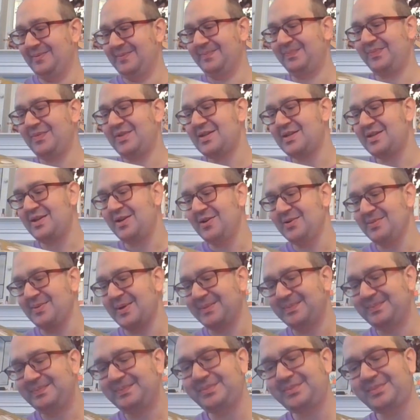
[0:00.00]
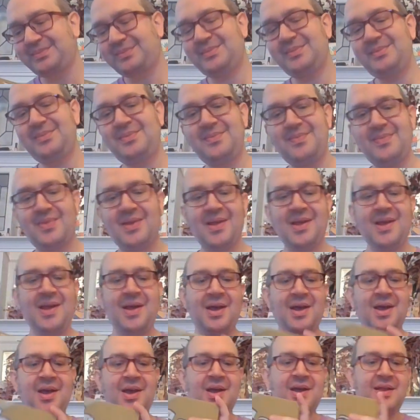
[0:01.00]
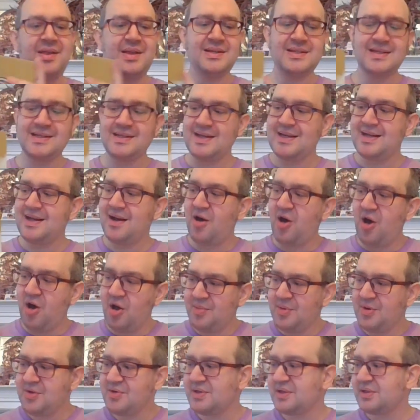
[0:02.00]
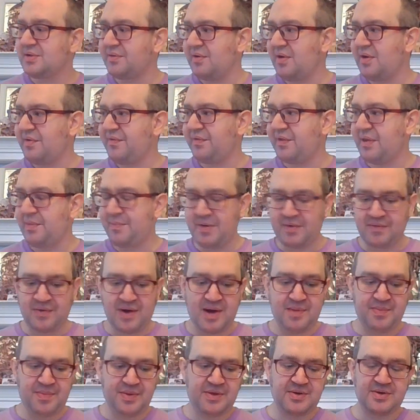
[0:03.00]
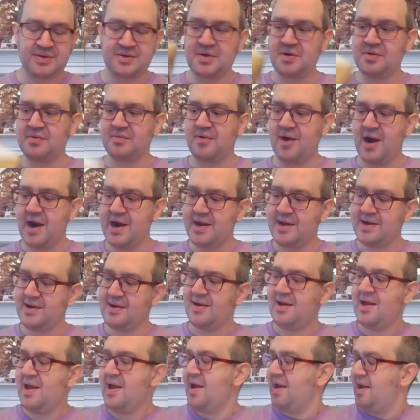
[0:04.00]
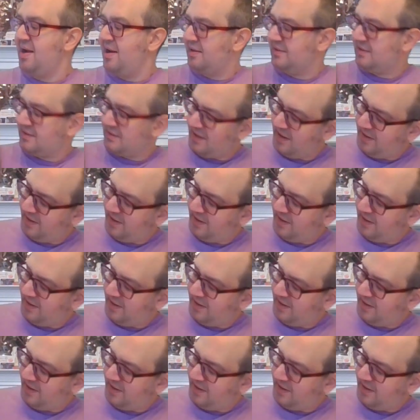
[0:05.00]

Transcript: Excuse me. This is almost a flip and write, but there's no writing. Instead